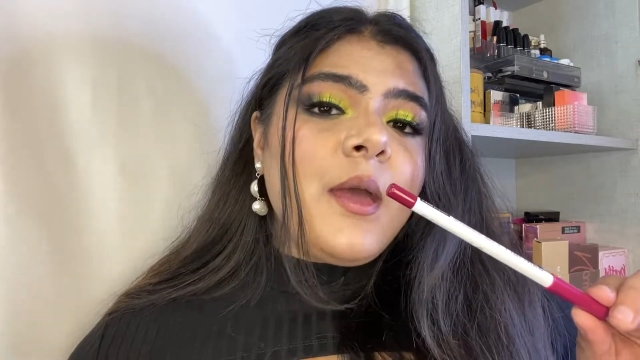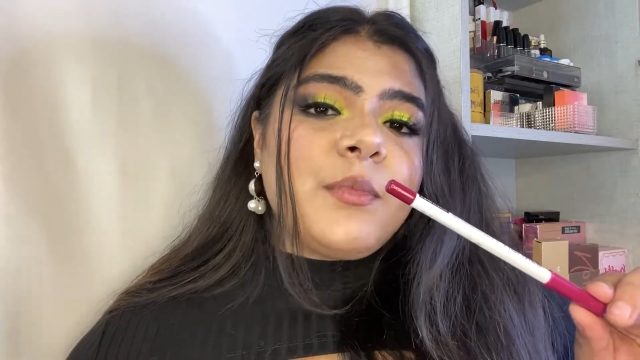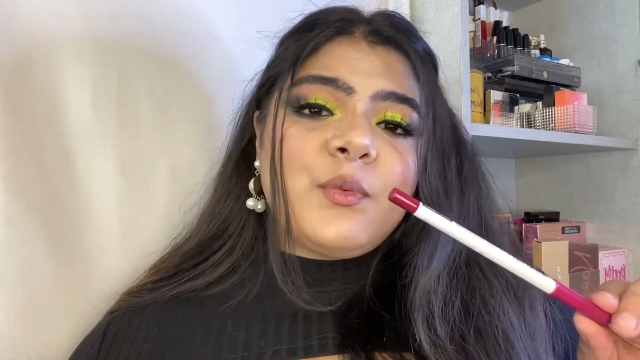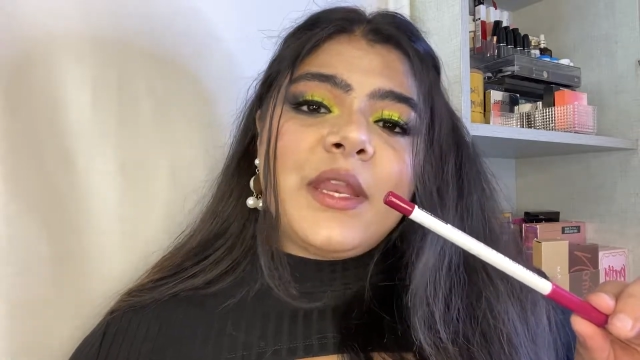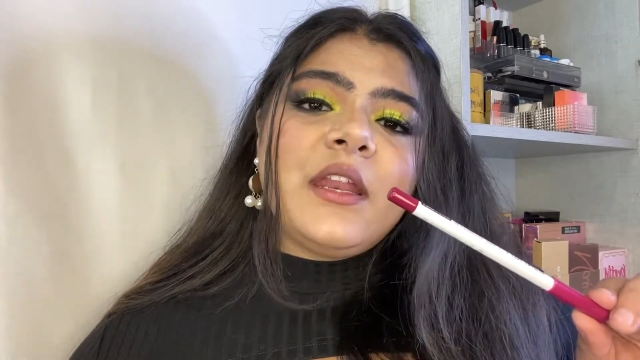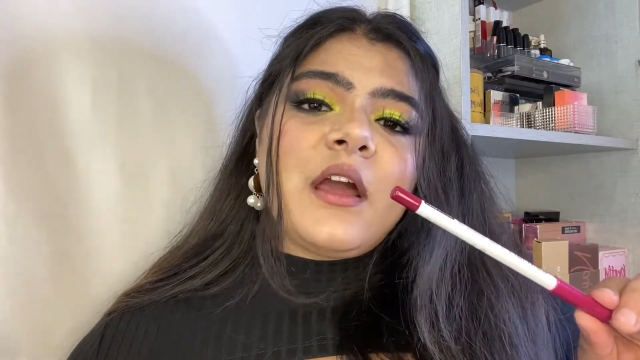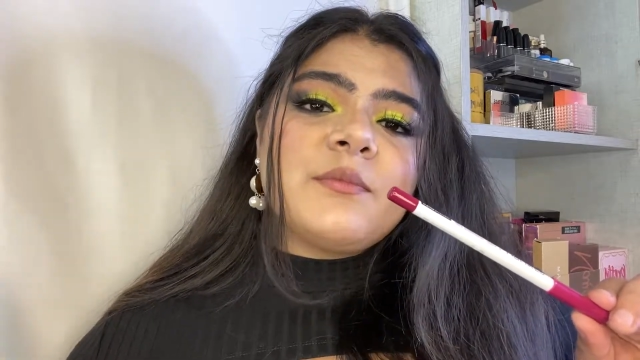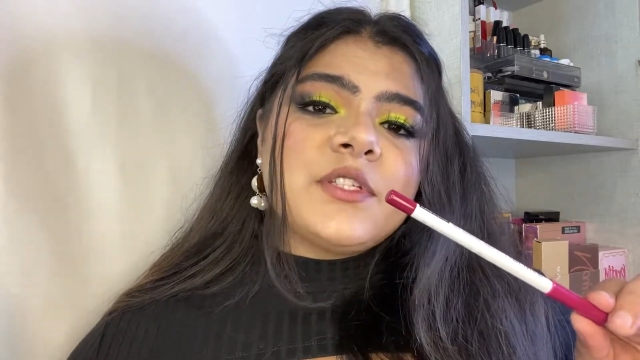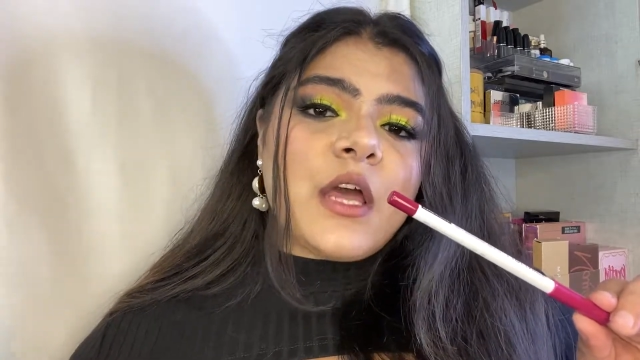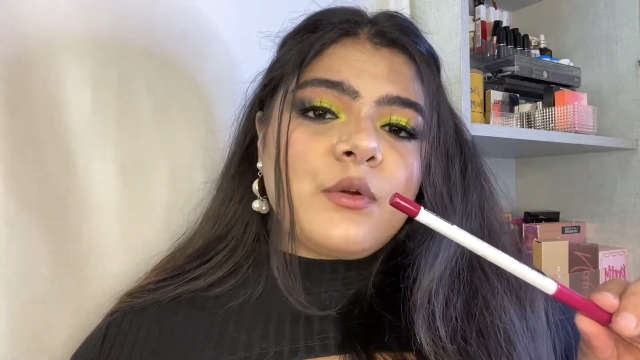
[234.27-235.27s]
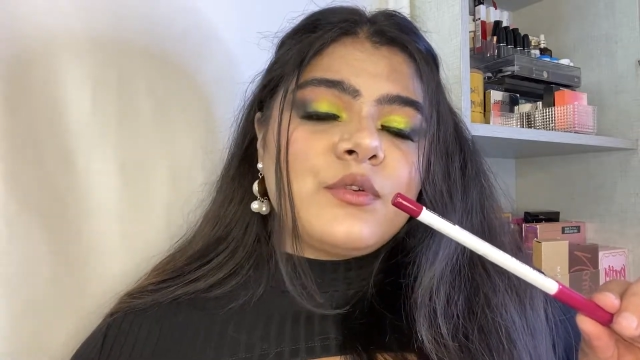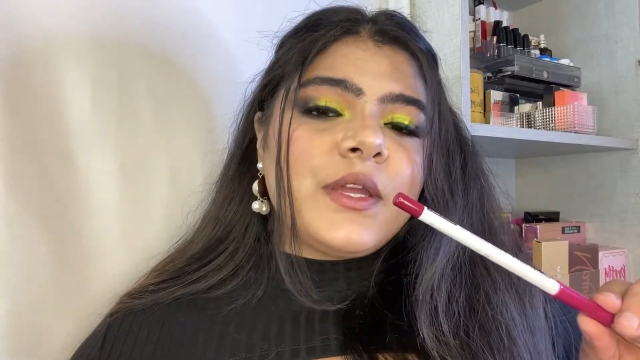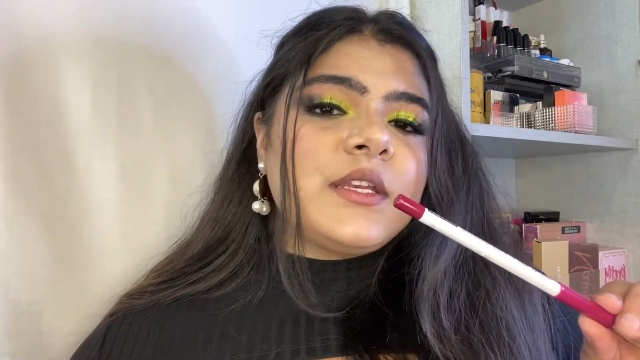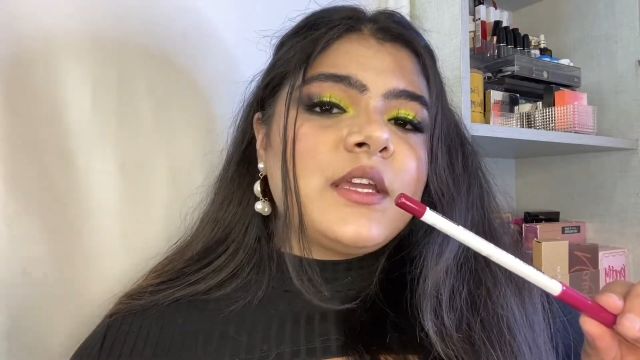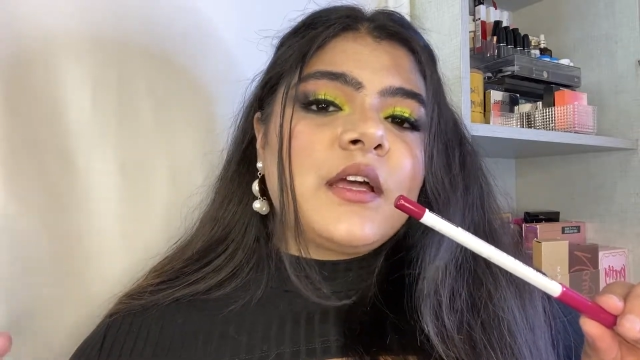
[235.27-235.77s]
but when it comes down to
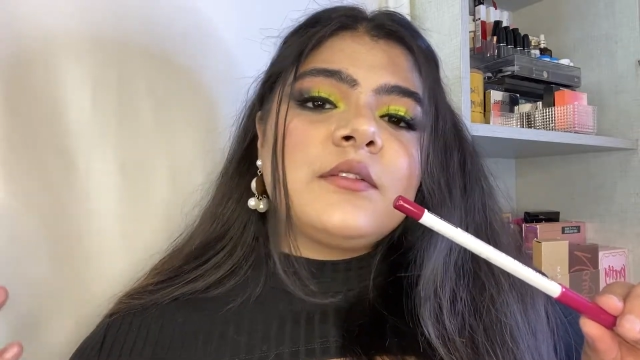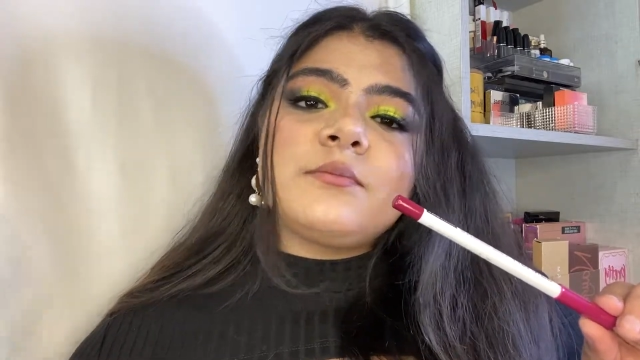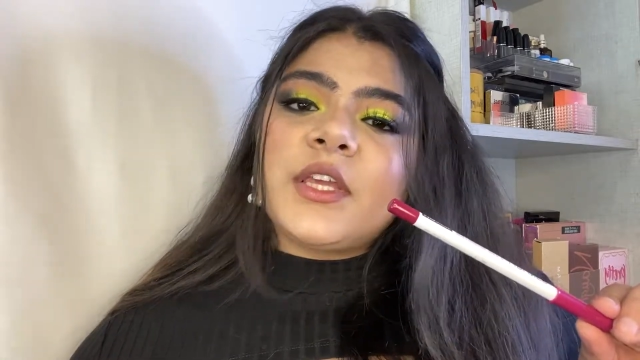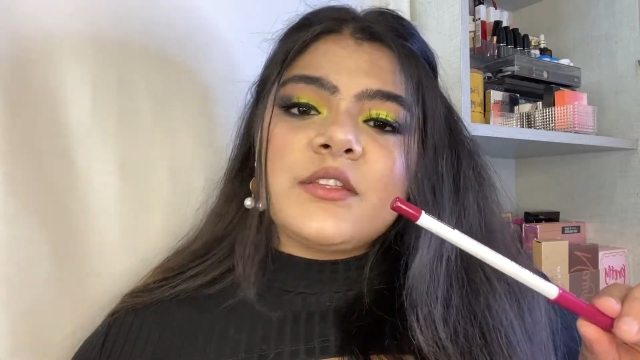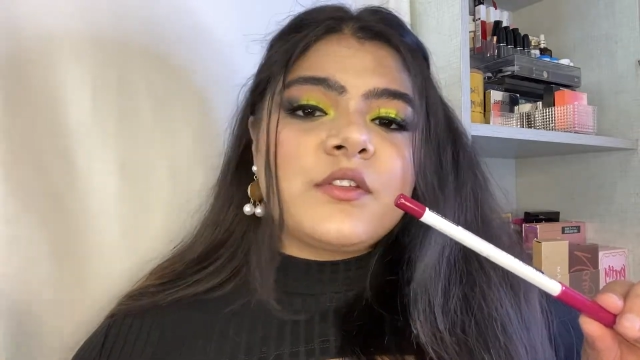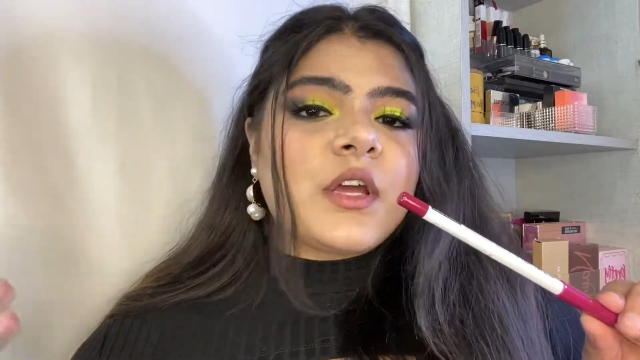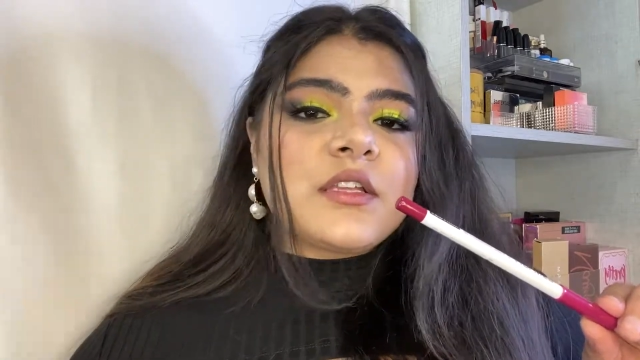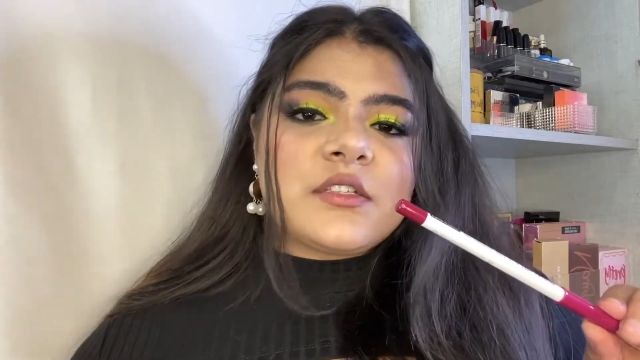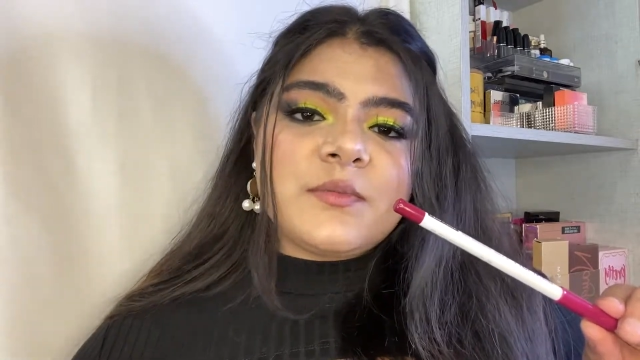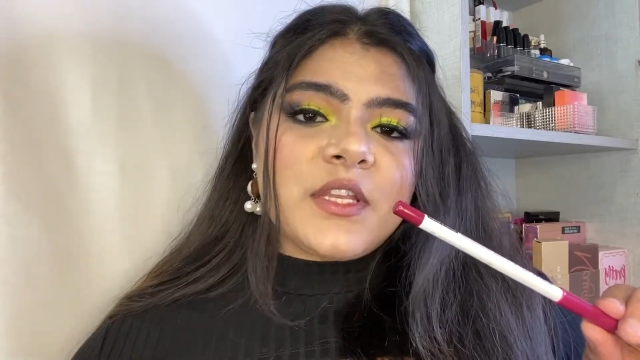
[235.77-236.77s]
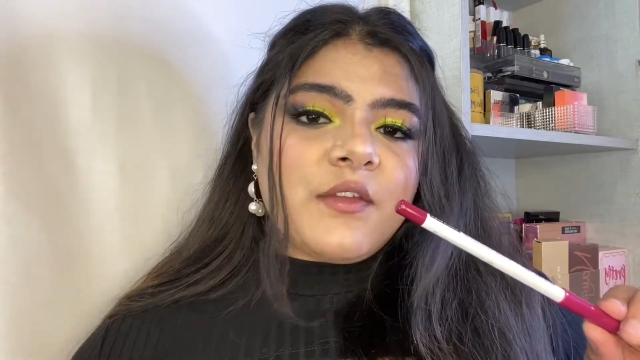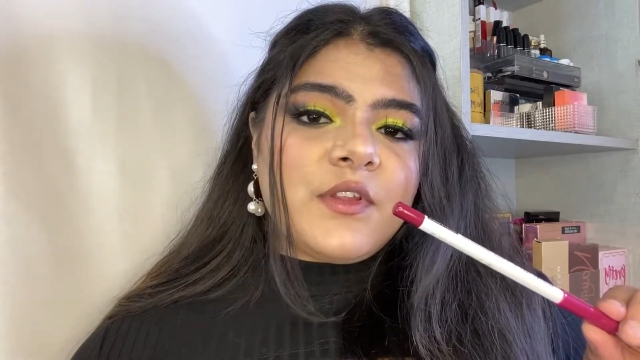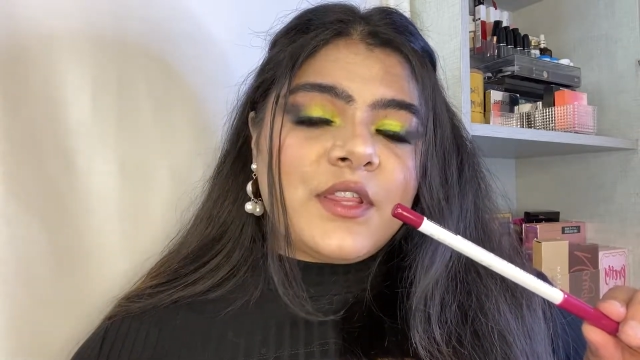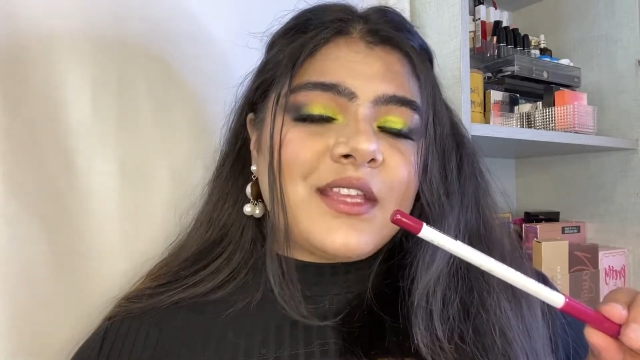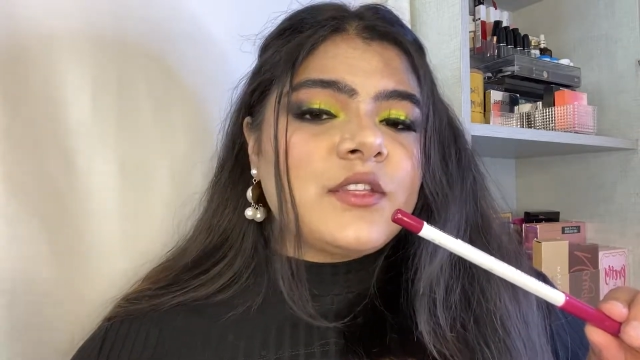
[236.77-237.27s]
India, because the customs and
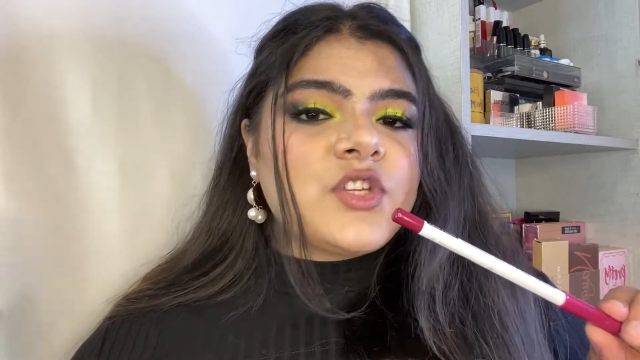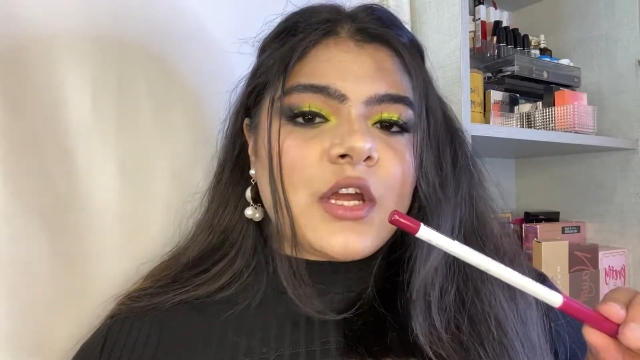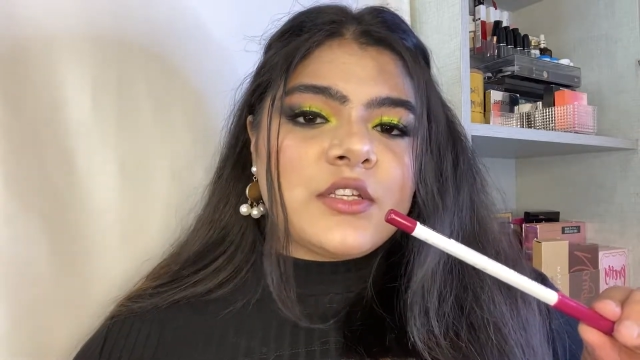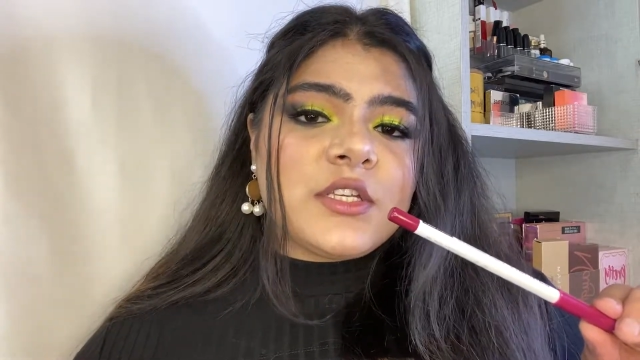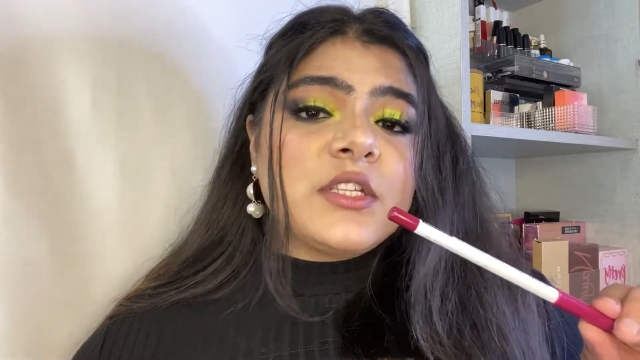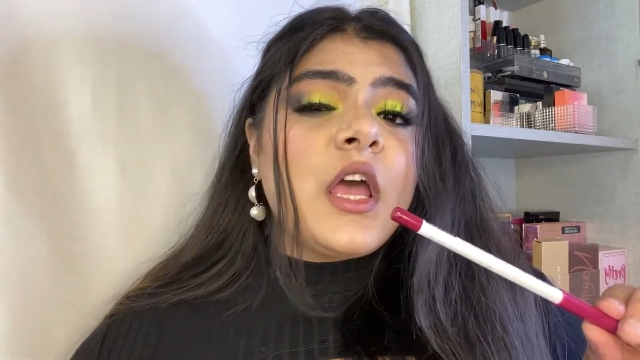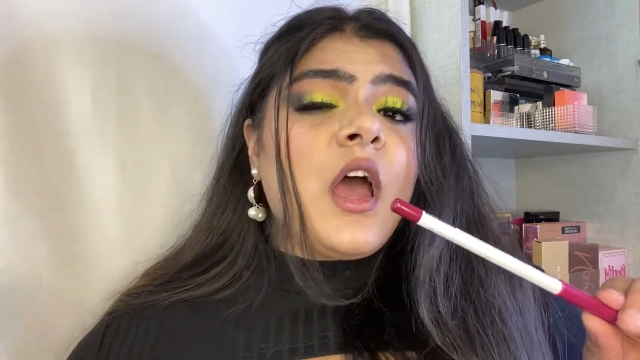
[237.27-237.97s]
everything charges,